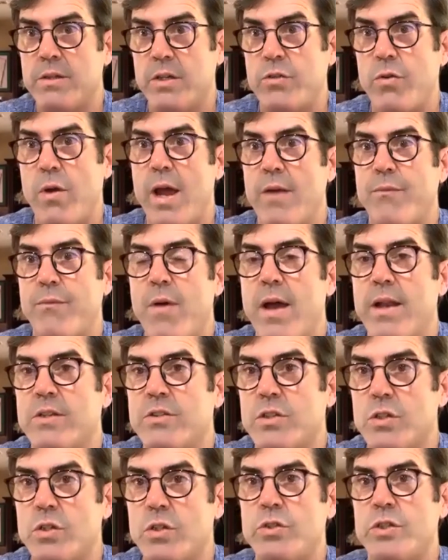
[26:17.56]
To try and find a
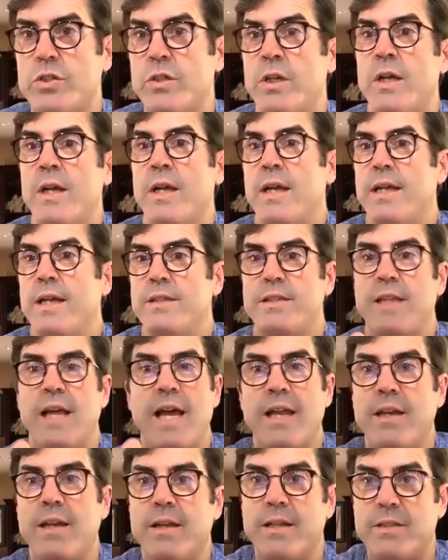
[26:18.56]
solution. Is
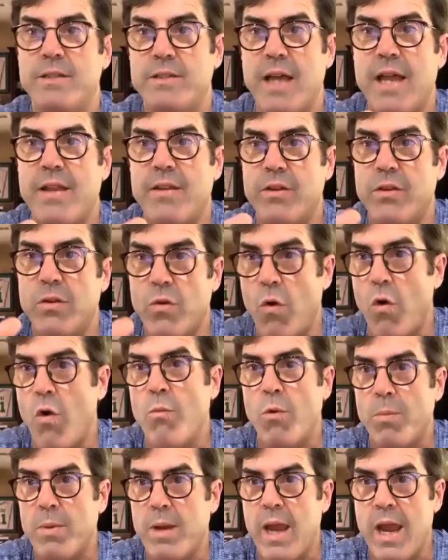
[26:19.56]
that
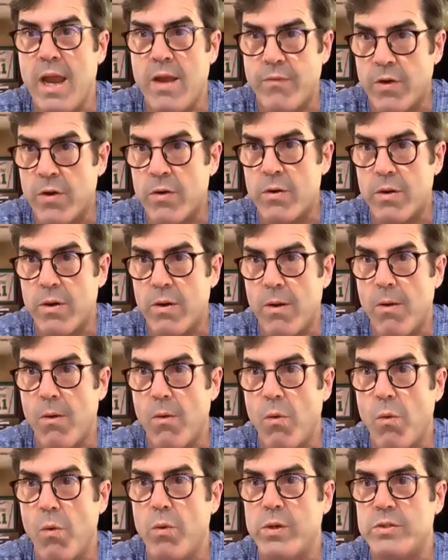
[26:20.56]
normal behavior,
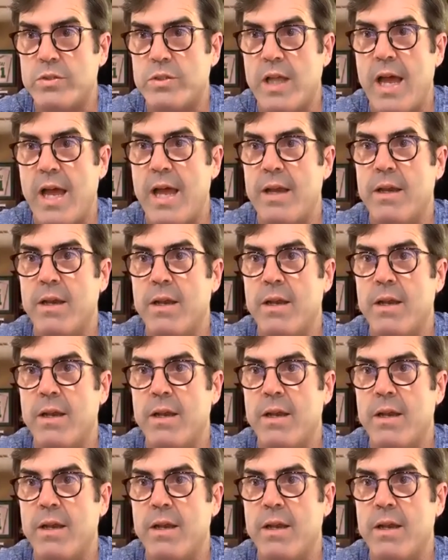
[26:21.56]
or is that?